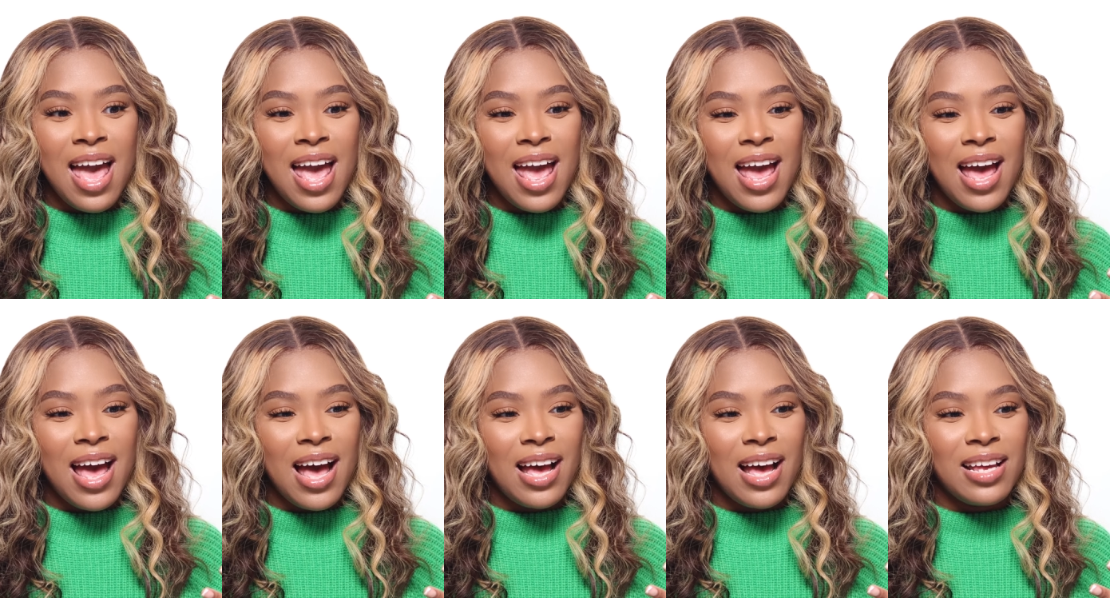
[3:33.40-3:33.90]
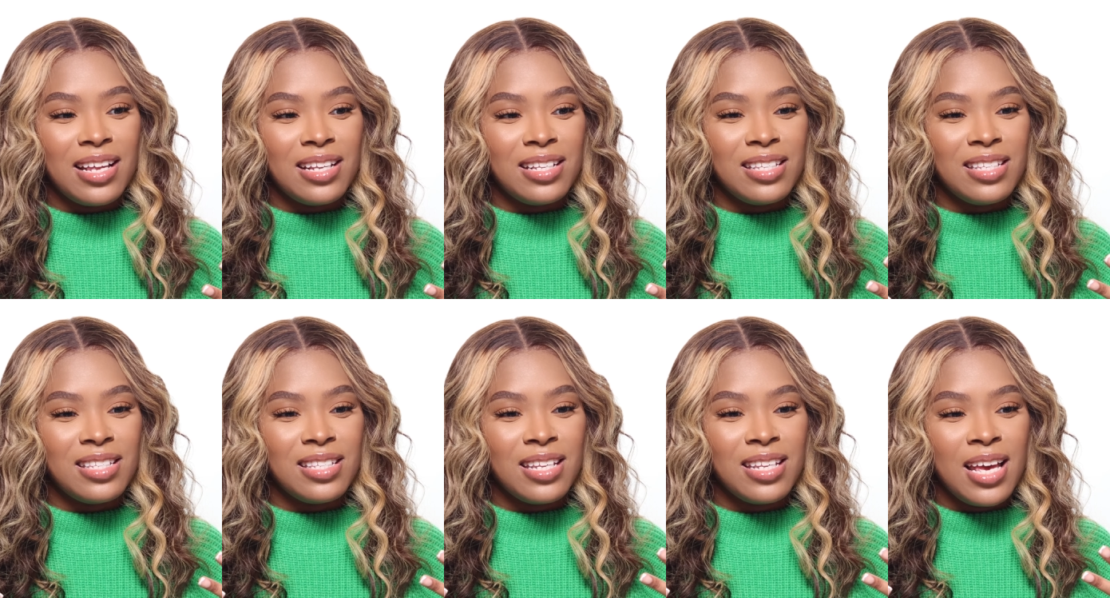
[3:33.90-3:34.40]

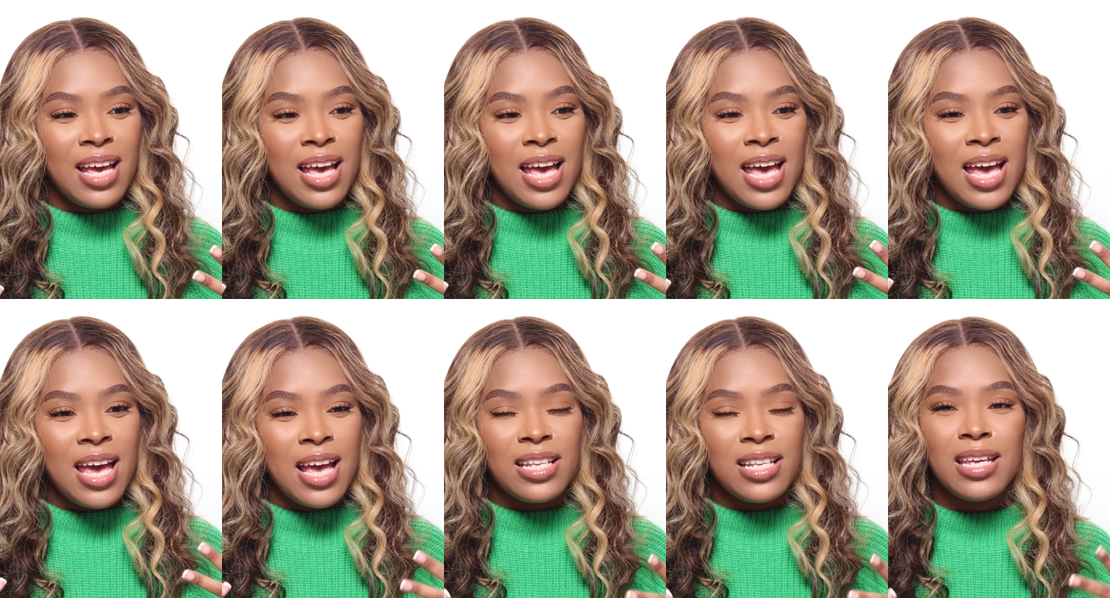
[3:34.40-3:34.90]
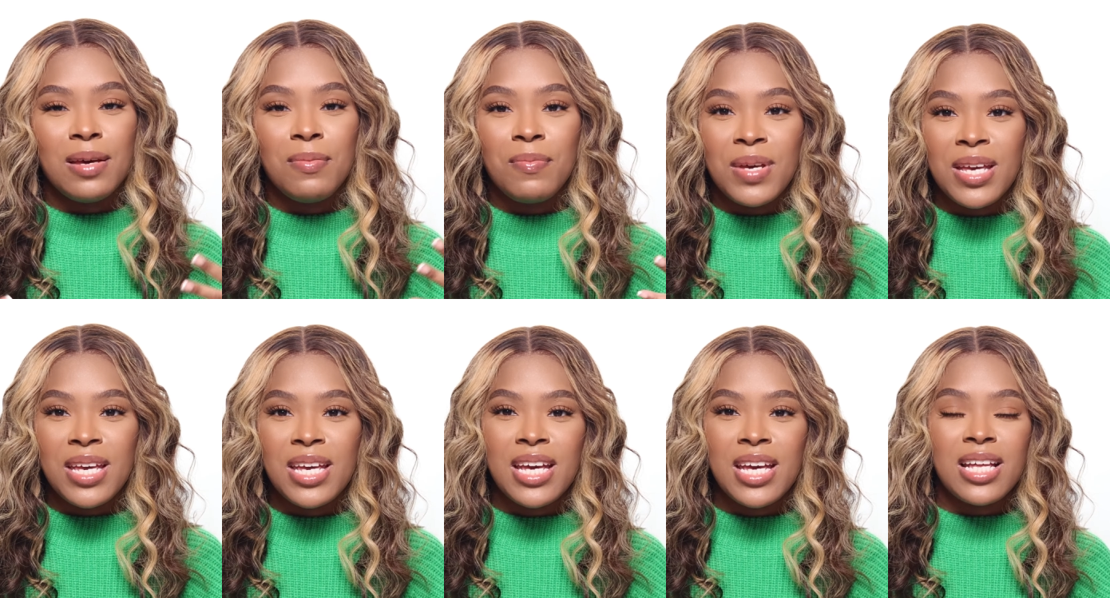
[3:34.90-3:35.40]
And to
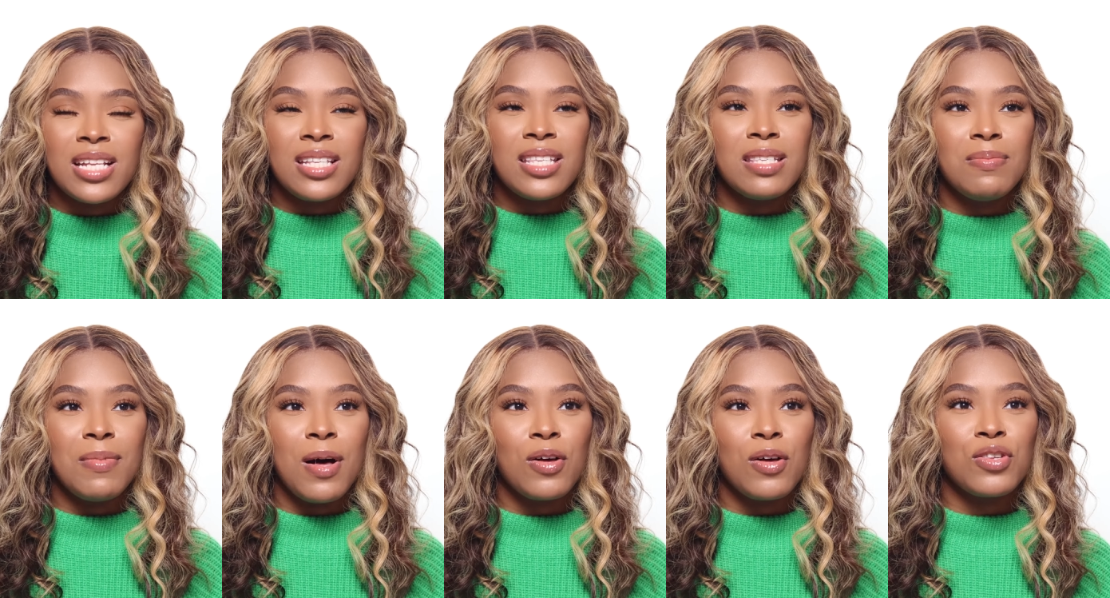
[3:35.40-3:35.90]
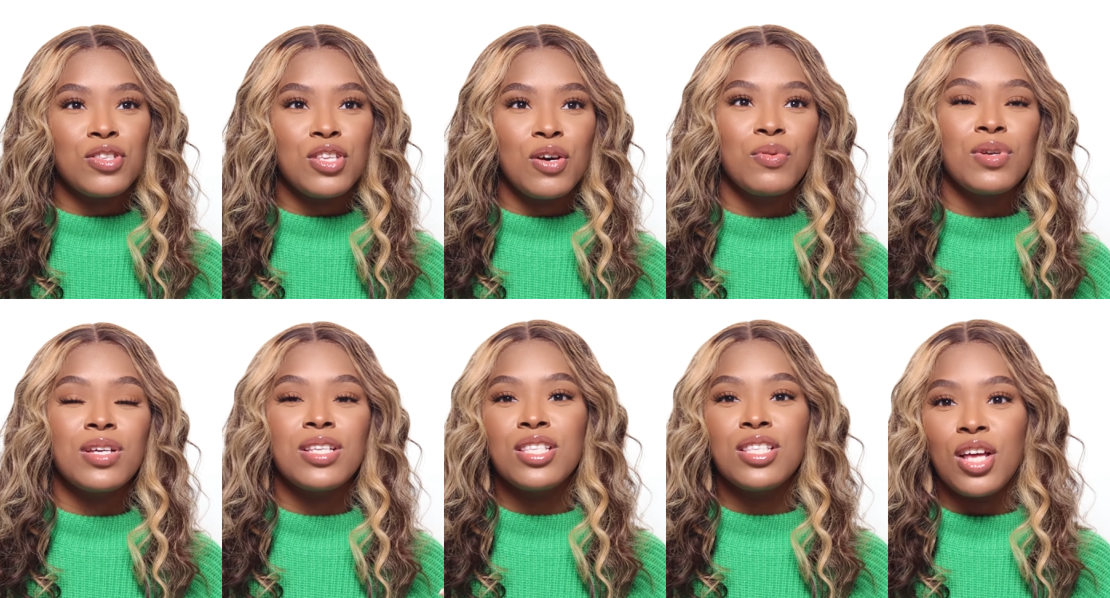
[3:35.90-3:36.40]
me, it smells
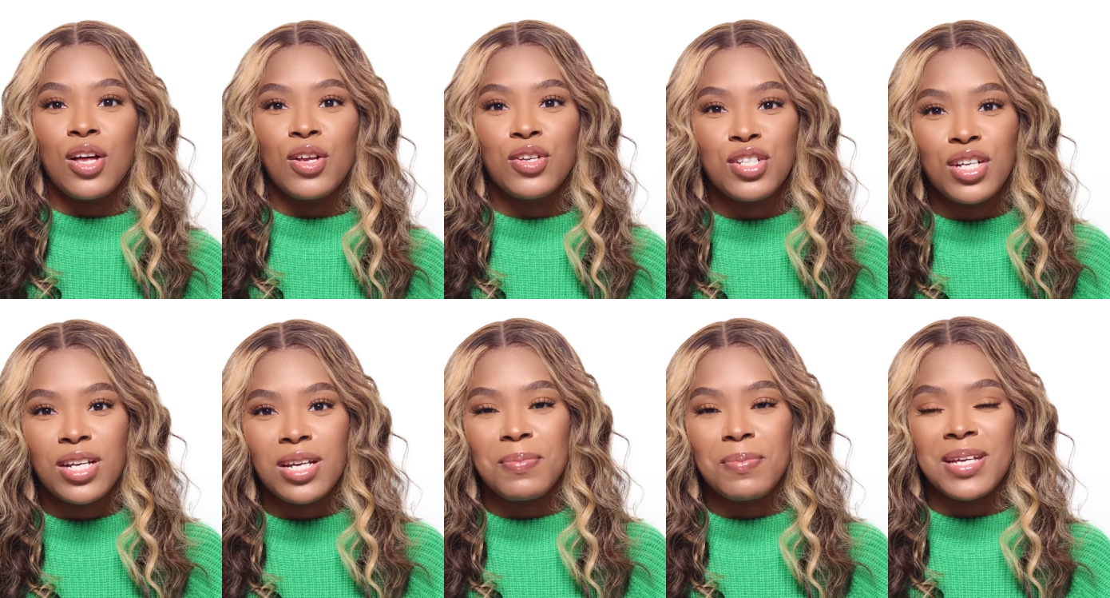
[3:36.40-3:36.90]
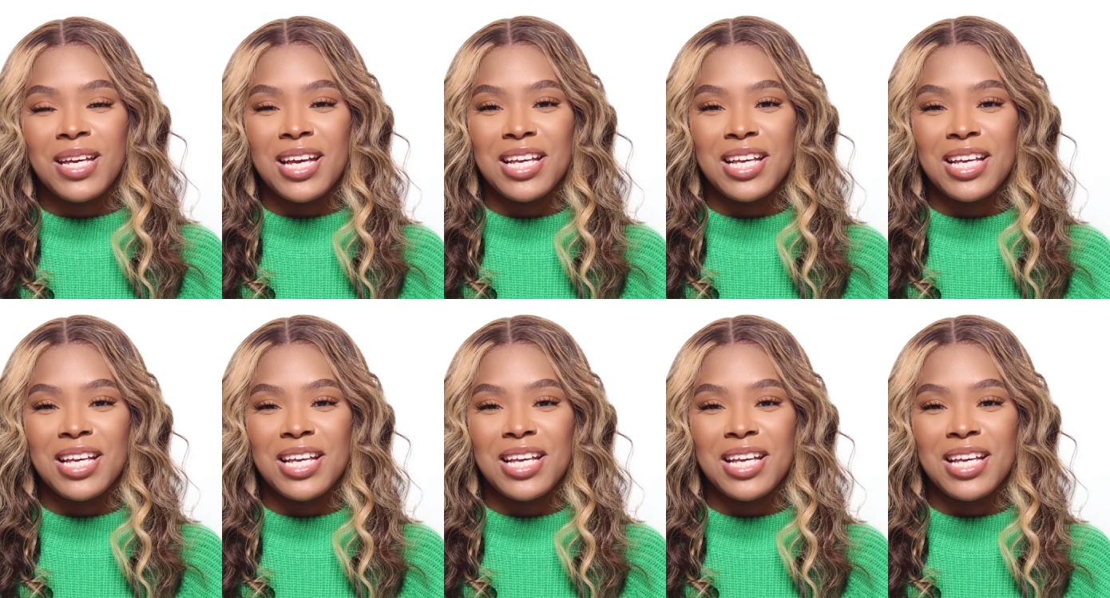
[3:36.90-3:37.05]
so nostalgic